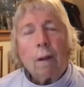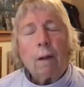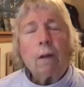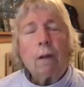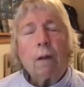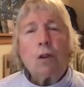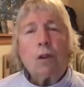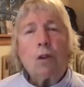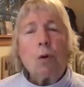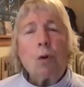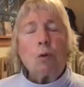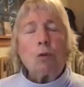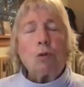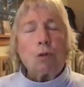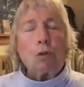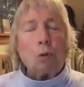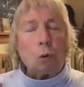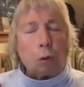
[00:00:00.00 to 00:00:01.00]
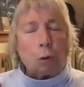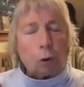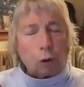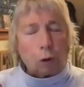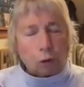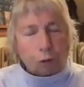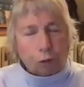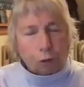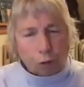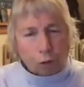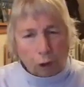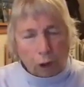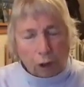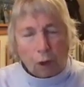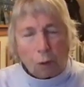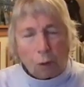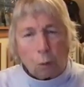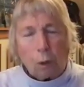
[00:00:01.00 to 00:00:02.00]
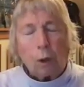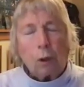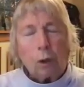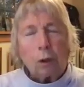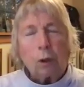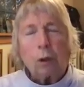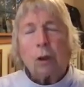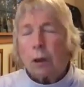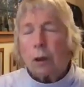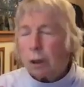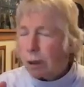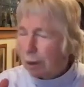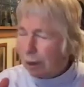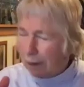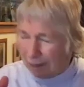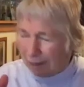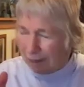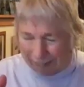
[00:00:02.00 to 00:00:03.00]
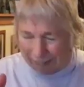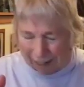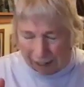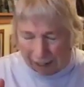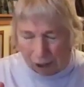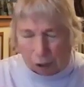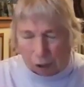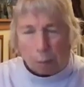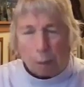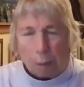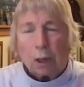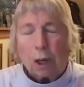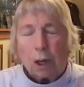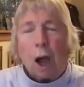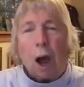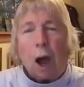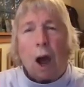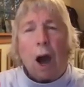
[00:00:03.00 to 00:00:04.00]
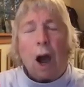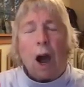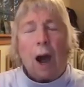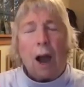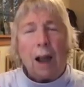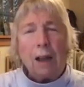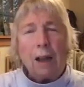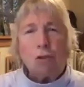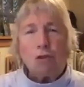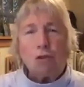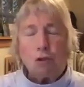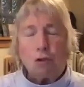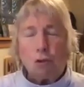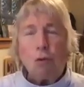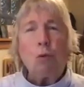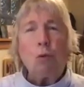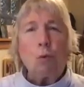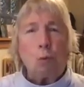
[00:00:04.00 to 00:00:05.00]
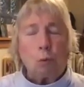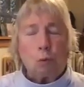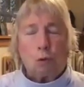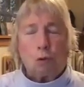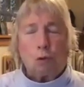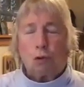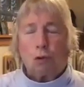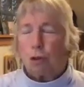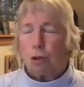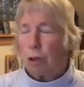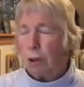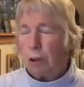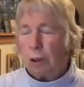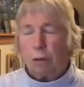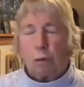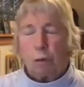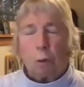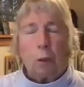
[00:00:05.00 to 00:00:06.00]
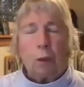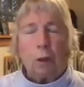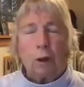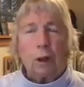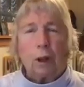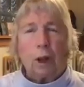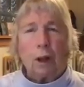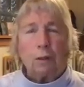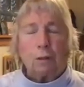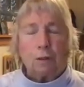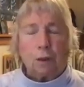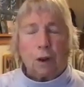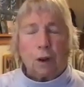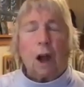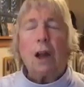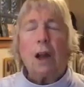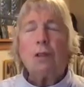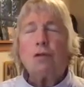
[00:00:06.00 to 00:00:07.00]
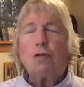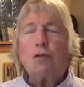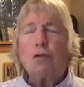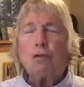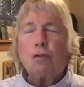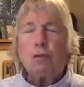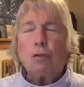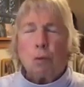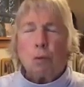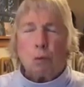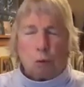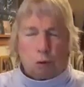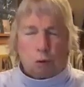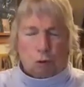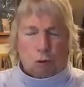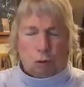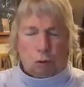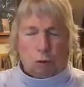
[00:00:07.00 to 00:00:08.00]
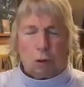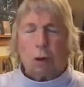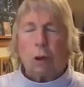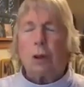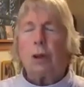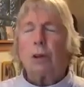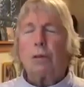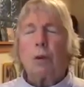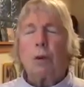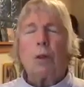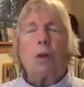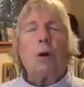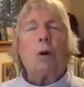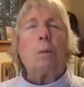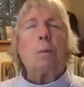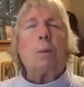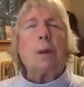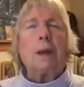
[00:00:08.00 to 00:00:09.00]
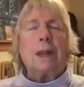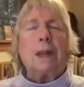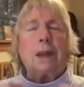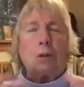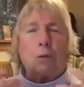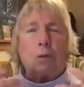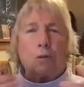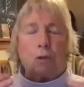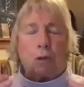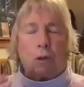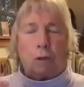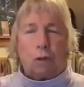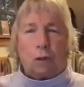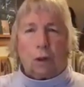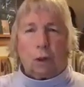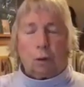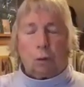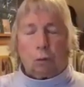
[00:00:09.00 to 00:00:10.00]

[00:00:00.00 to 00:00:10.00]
Use your free will statement. I choose to live with love. I choose to live with open energy field.